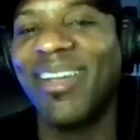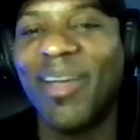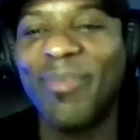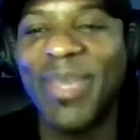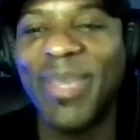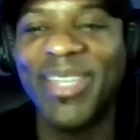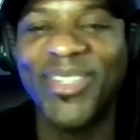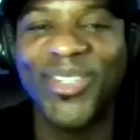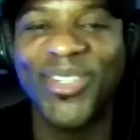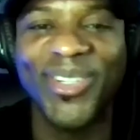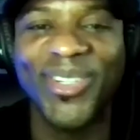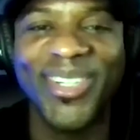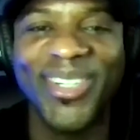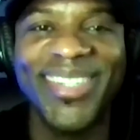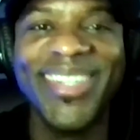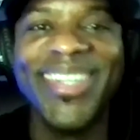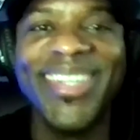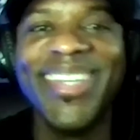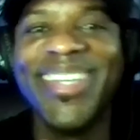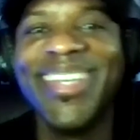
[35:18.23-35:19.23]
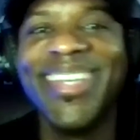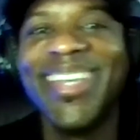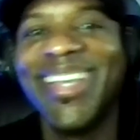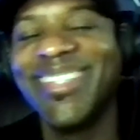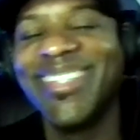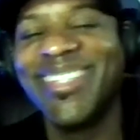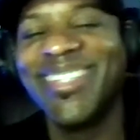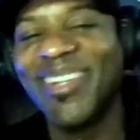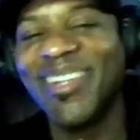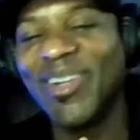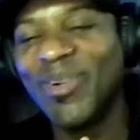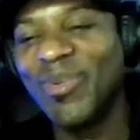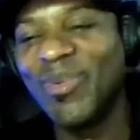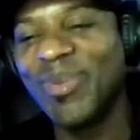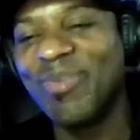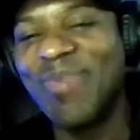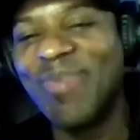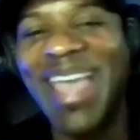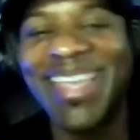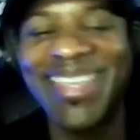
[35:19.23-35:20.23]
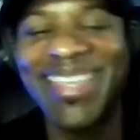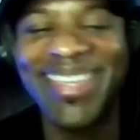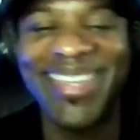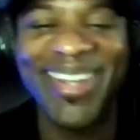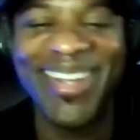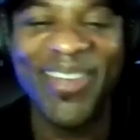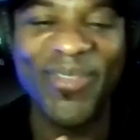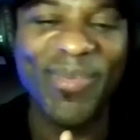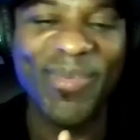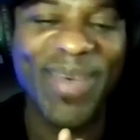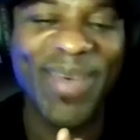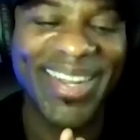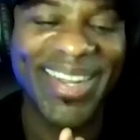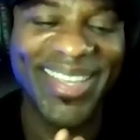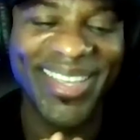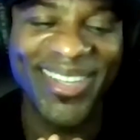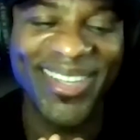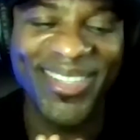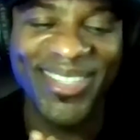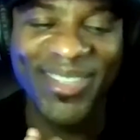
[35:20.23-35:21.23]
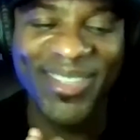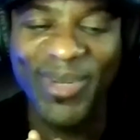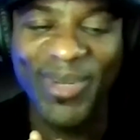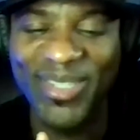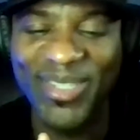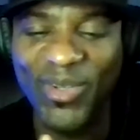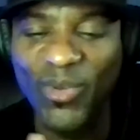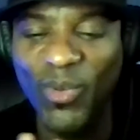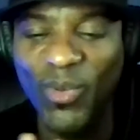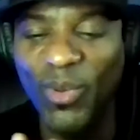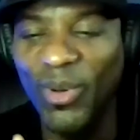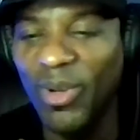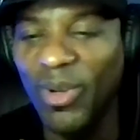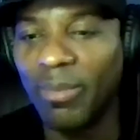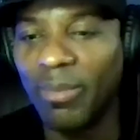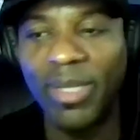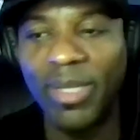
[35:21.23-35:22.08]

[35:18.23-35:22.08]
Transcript: I'll make sure and share it with Mackie and everybody else, the rest of the world.